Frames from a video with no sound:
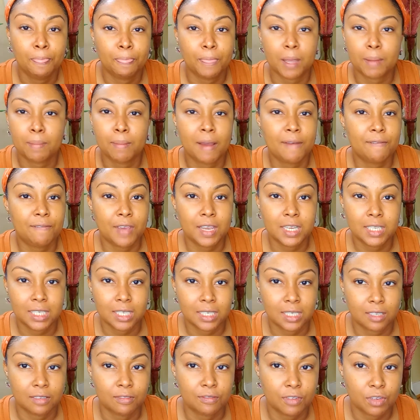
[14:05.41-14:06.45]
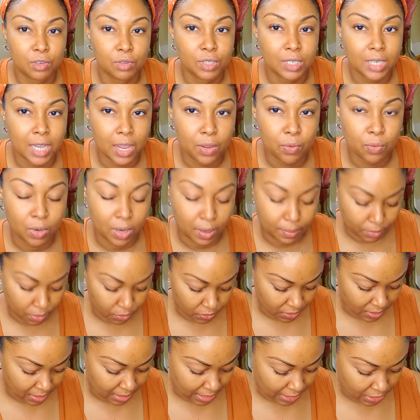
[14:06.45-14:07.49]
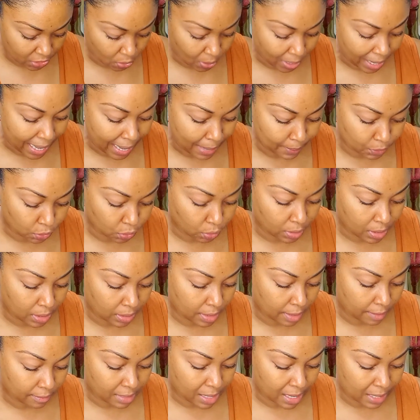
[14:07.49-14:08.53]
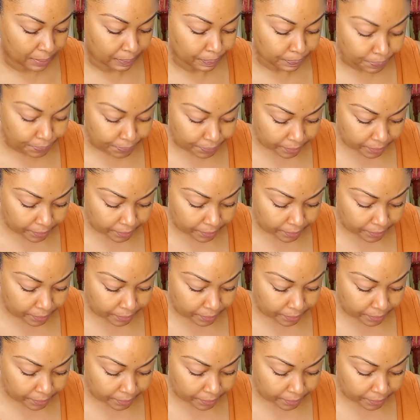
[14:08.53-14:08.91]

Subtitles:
Like my face doesn't feel tight when I'm using that. So I absolutely love that.